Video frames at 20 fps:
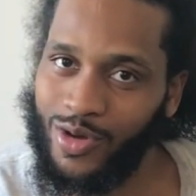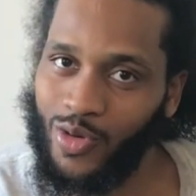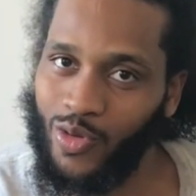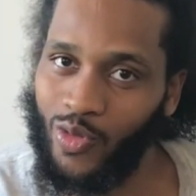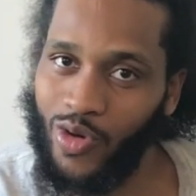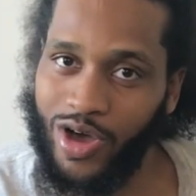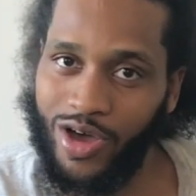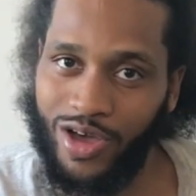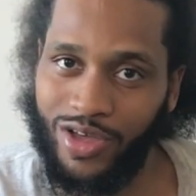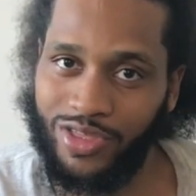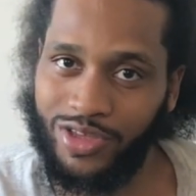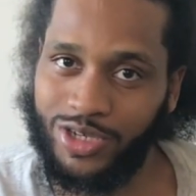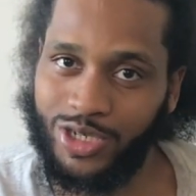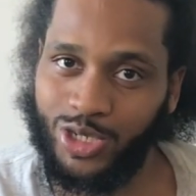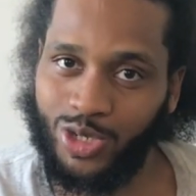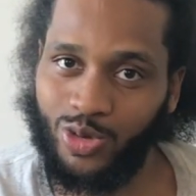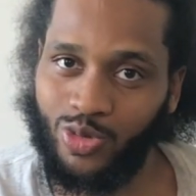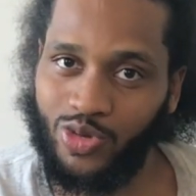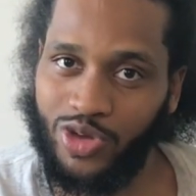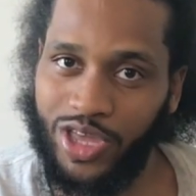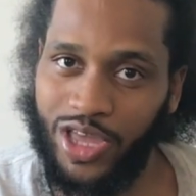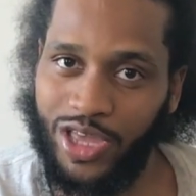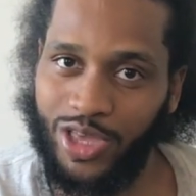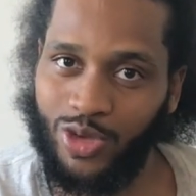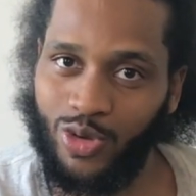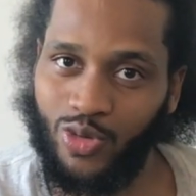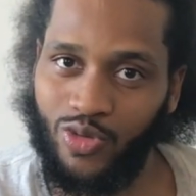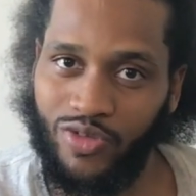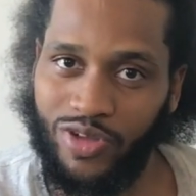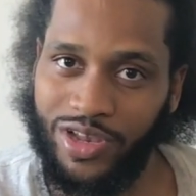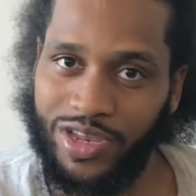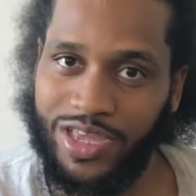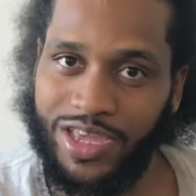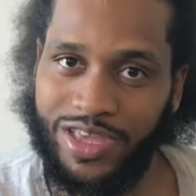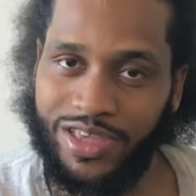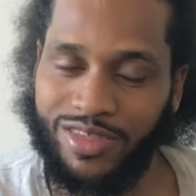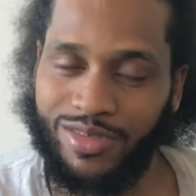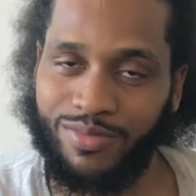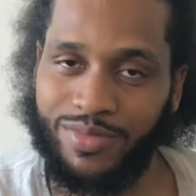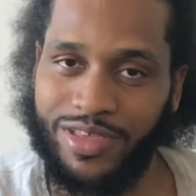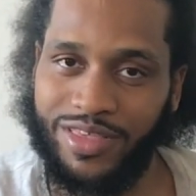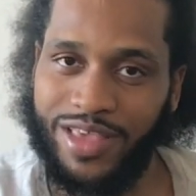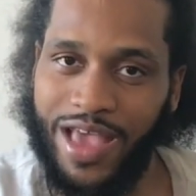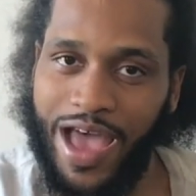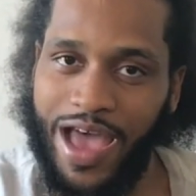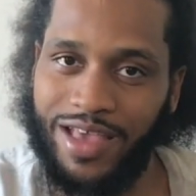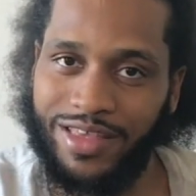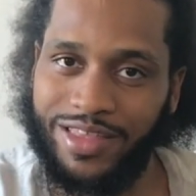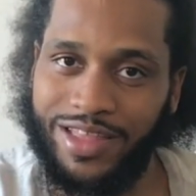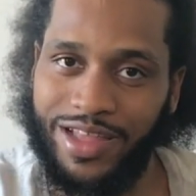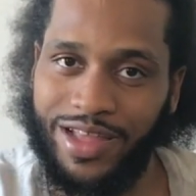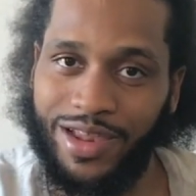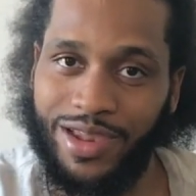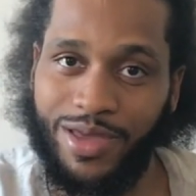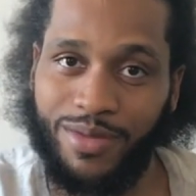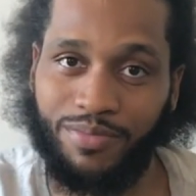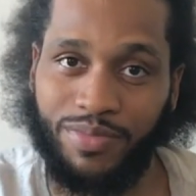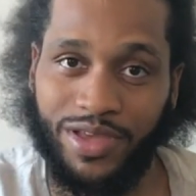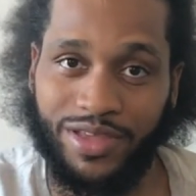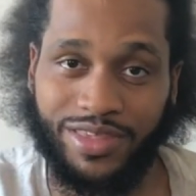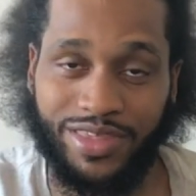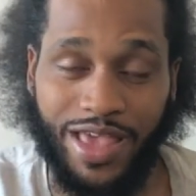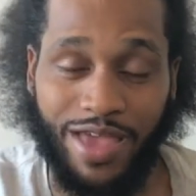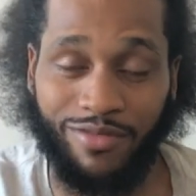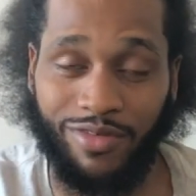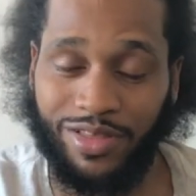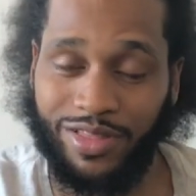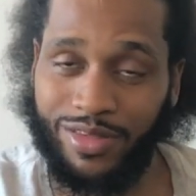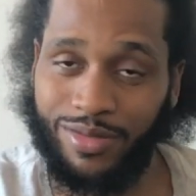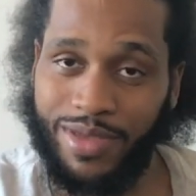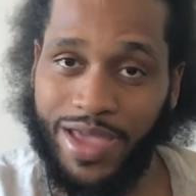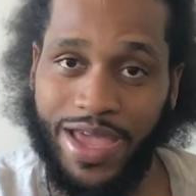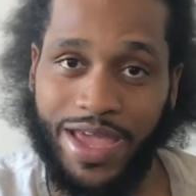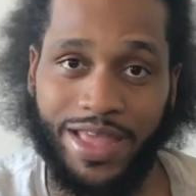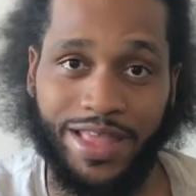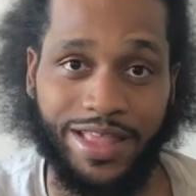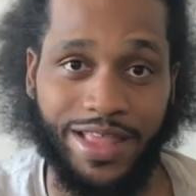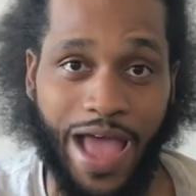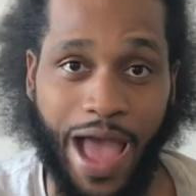what other shoe can you release besides the Olympic sevens, man?